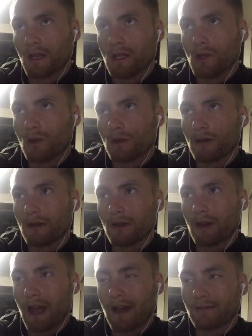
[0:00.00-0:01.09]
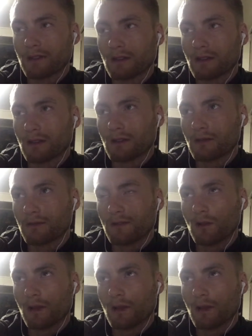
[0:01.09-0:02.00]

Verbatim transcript: you don't have to feel